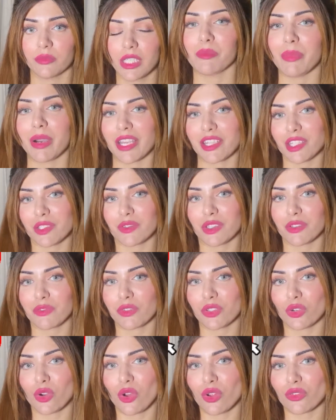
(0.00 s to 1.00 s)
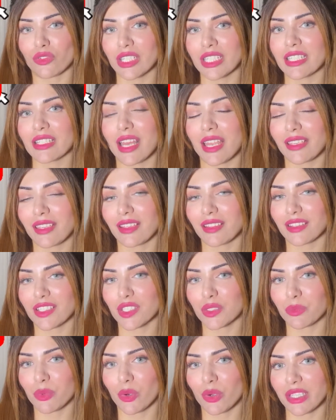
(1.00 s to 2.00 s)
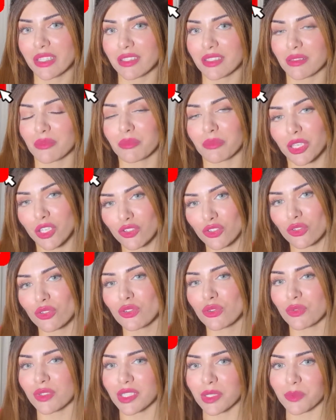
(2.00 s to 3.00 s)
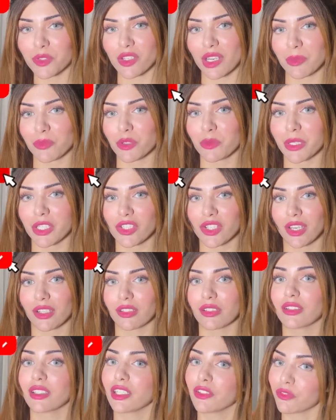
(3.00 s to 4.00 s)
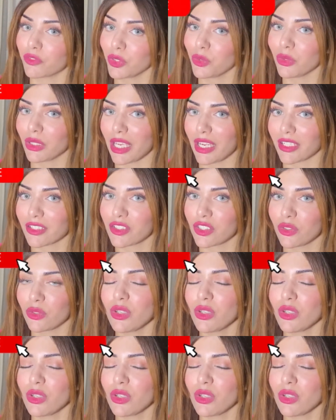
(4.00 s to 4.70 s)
By the way, if you're already liking these points, make sure you do subscribe to my channel if you like to.